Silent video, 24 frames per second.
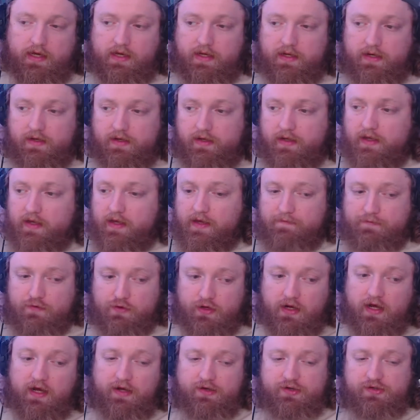and if
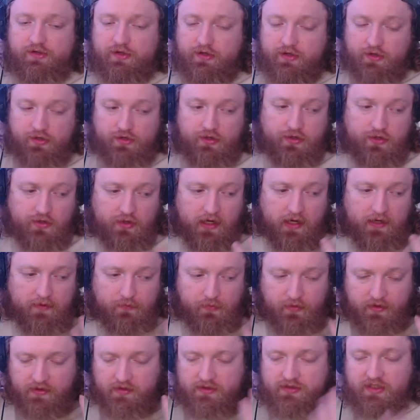you're not you're, you're
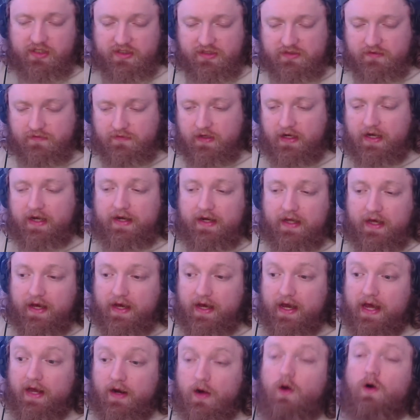not really justified
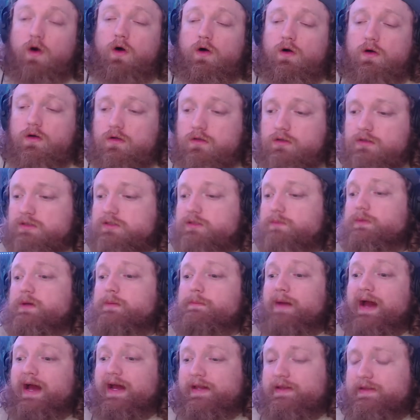at all to
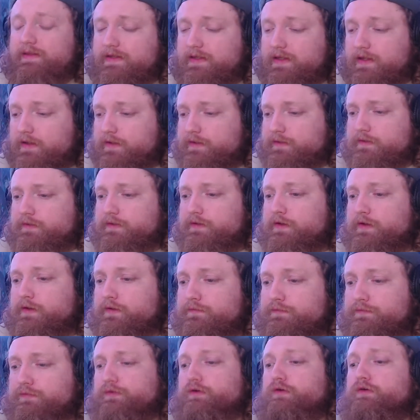be mad at the killer
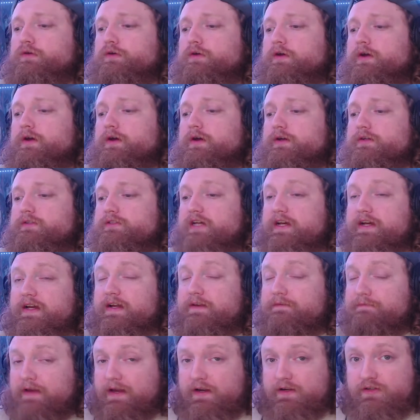for
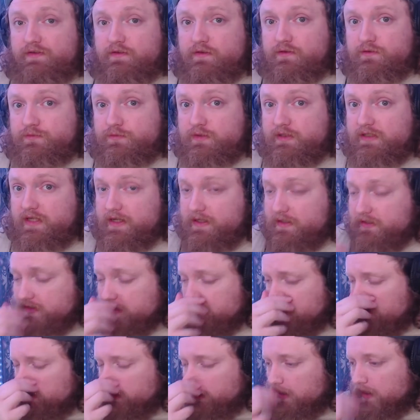taking advantage of those
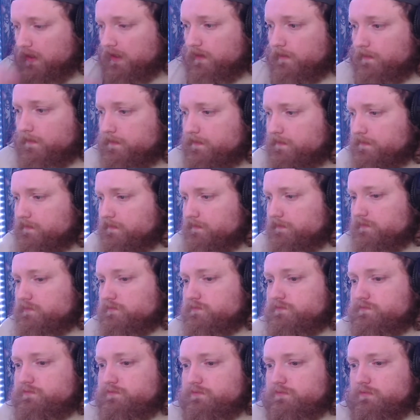mistakes um
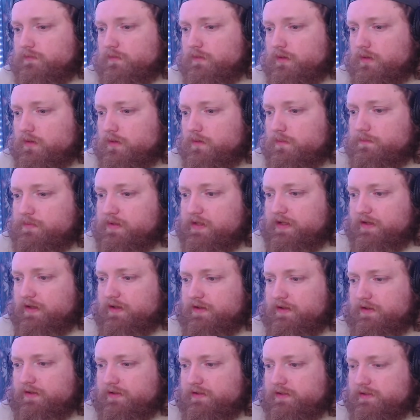
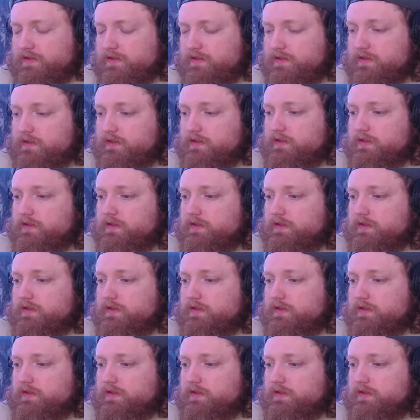because